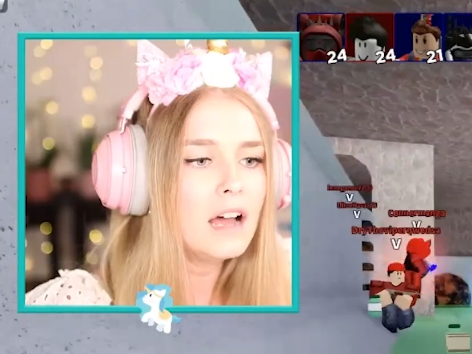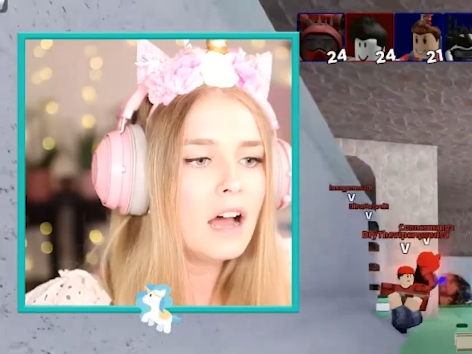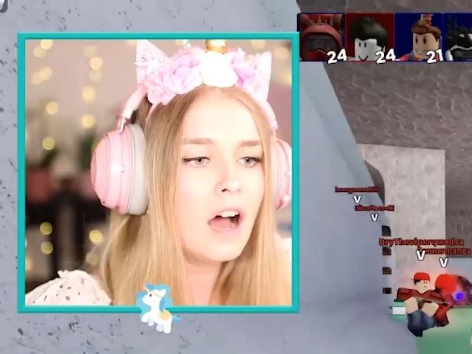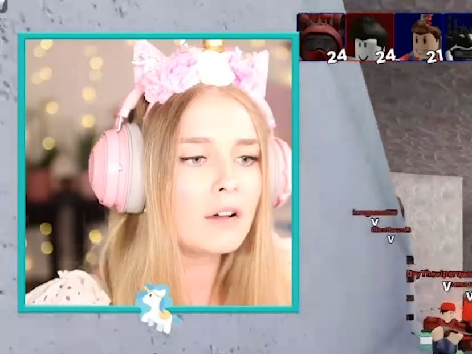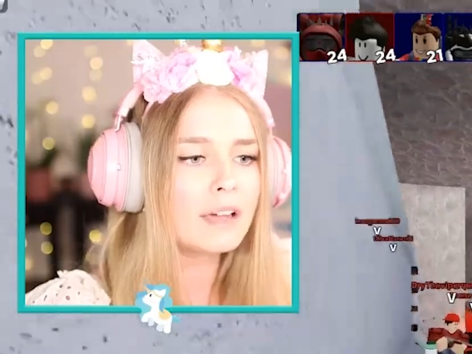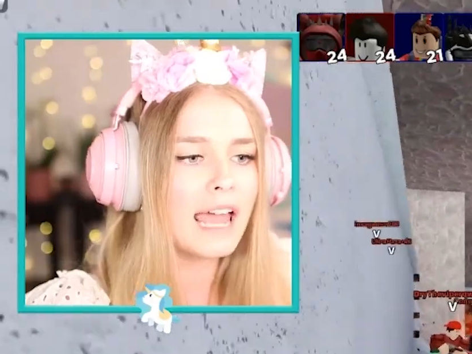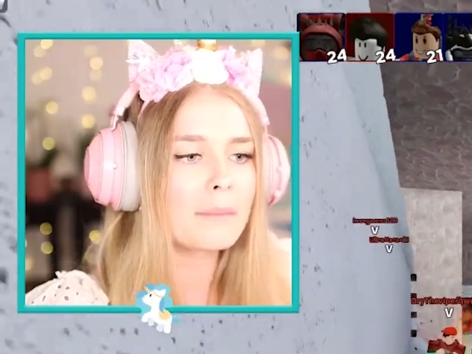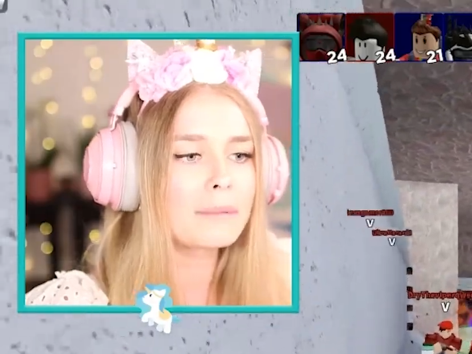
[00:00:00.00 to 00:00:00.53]
and
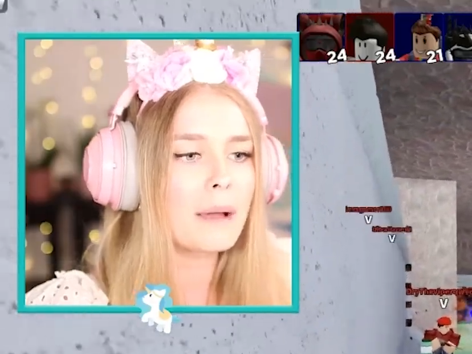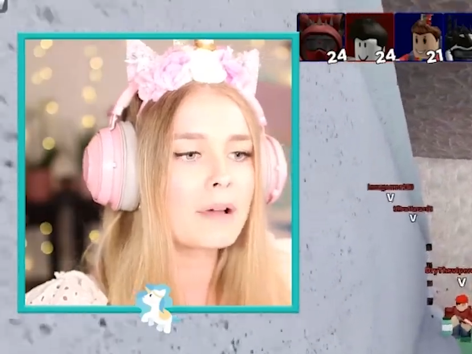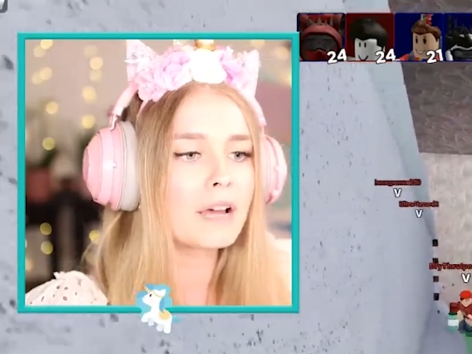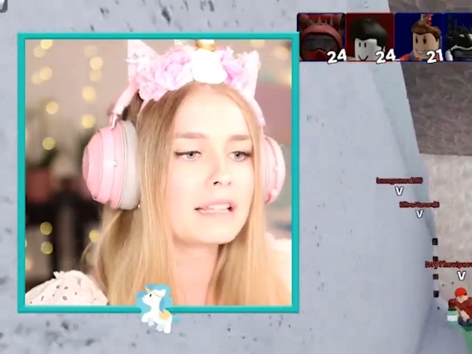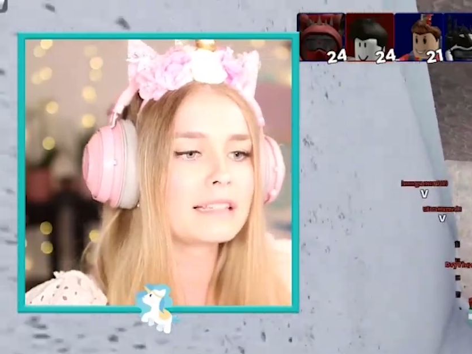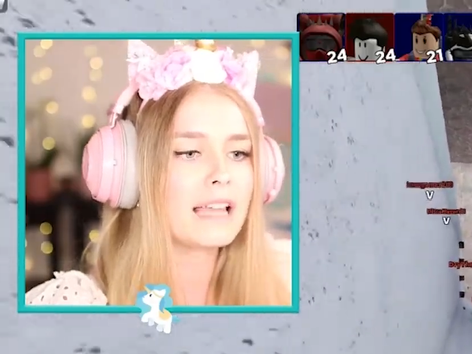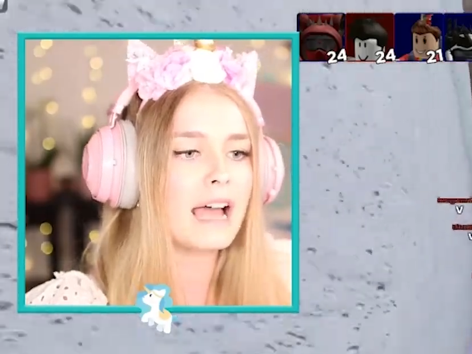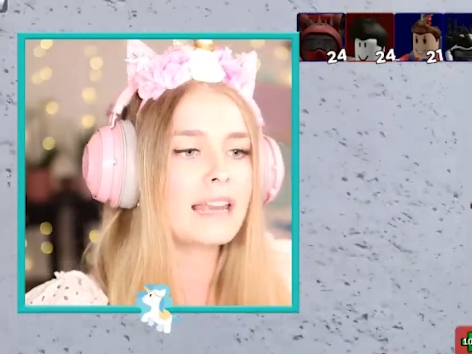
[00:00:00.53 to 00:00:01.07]
that is
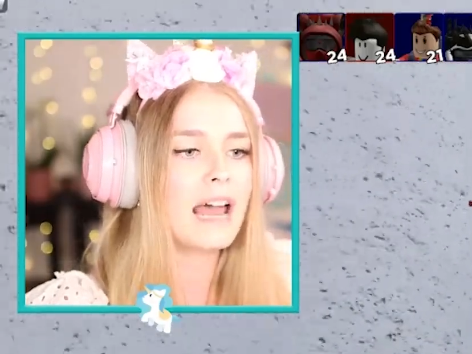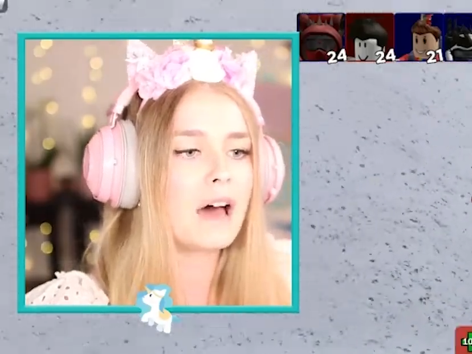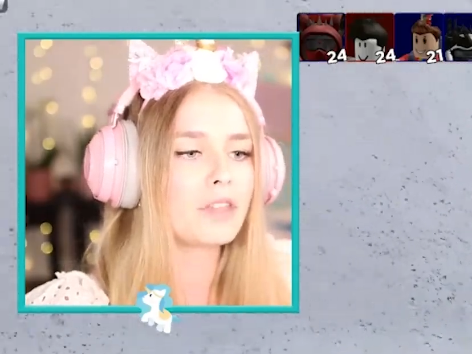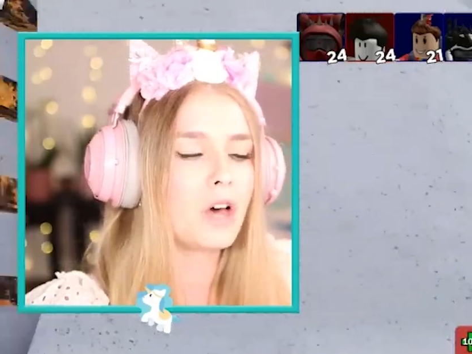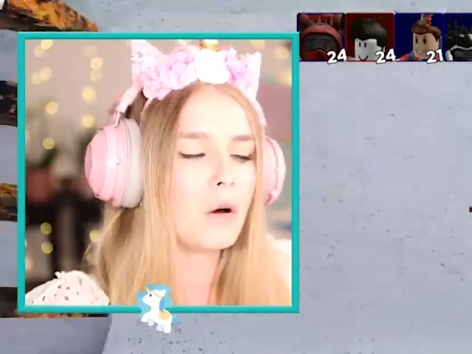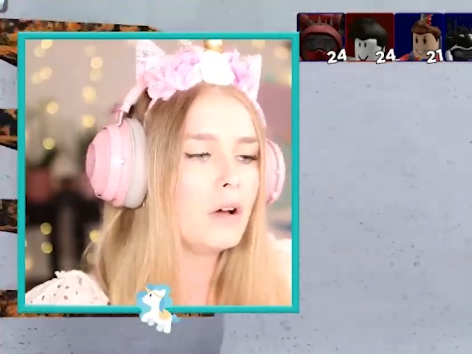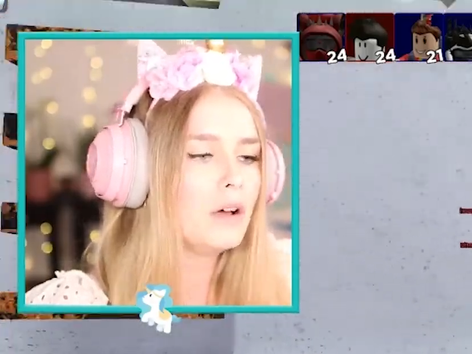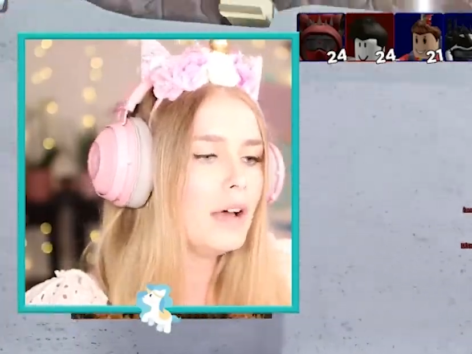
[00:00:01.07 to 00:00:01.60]
why the
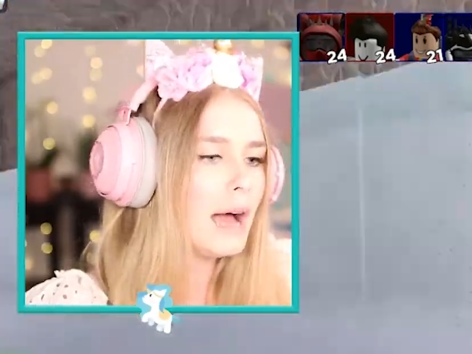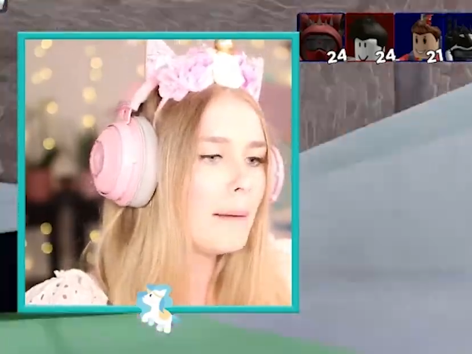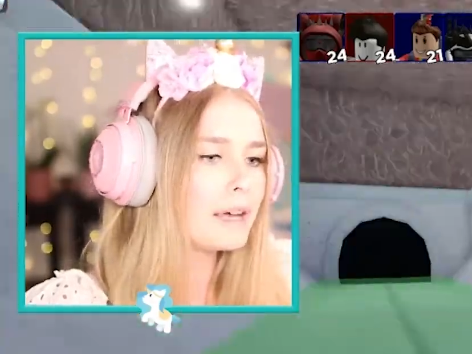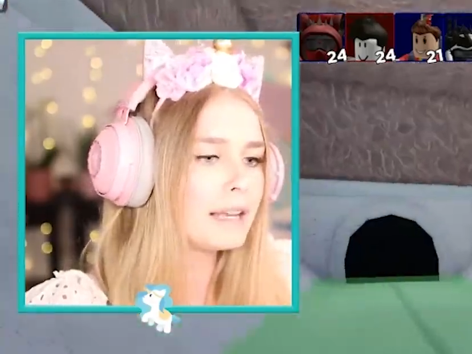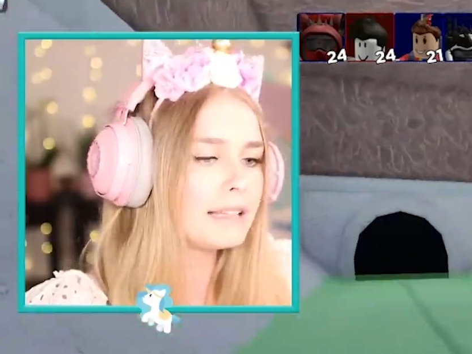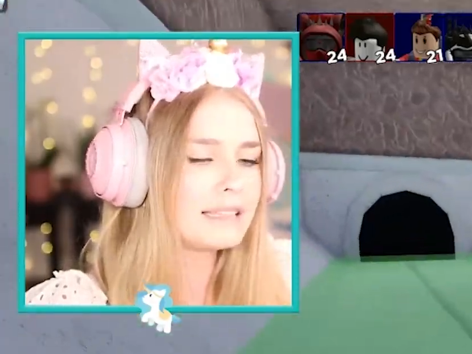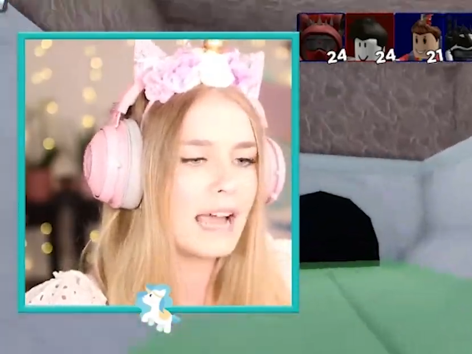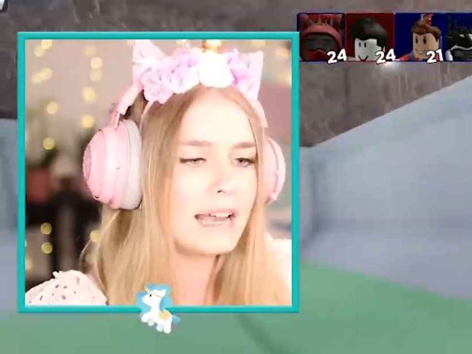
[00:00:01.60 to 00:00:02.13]
Roblox
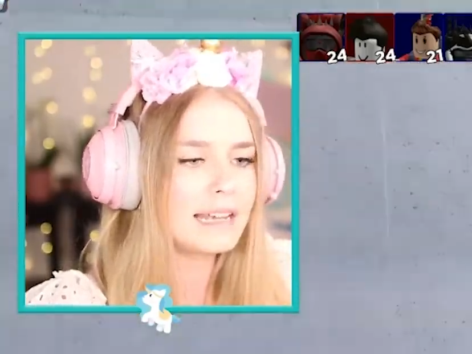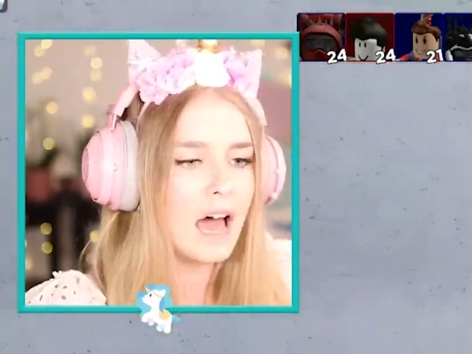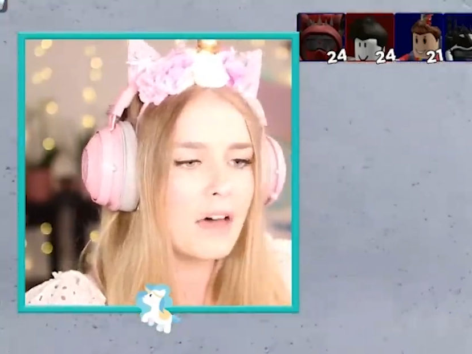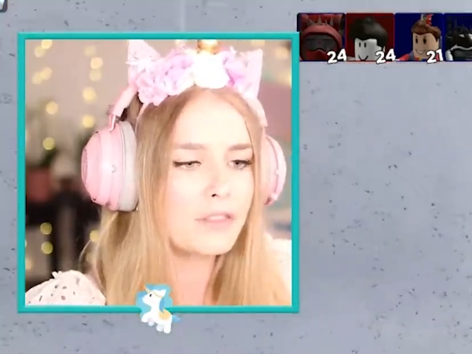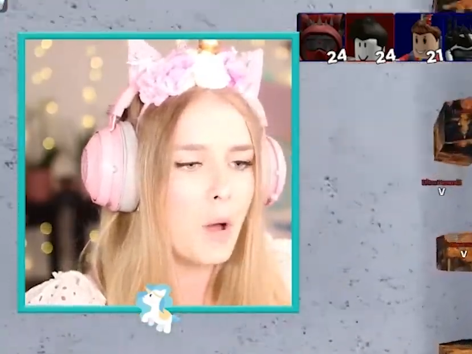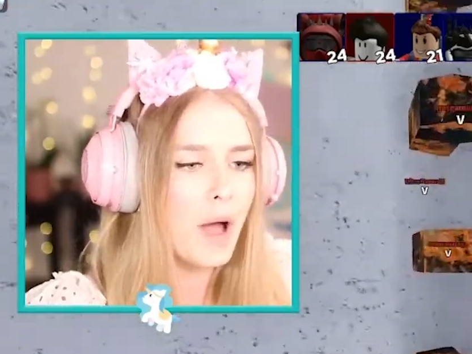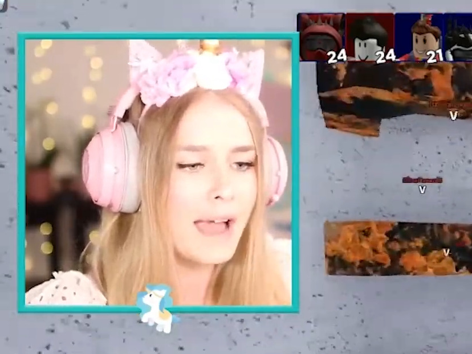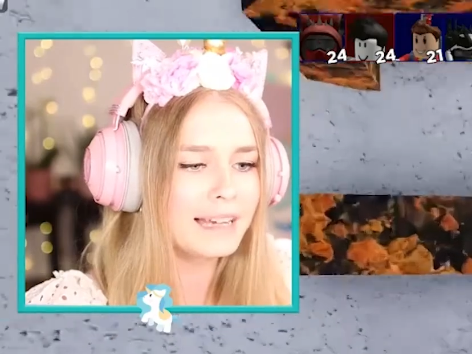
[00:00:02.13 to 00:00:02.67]
community
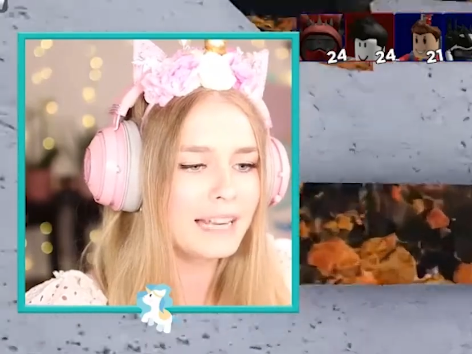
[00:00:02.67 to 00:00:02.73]
loves her.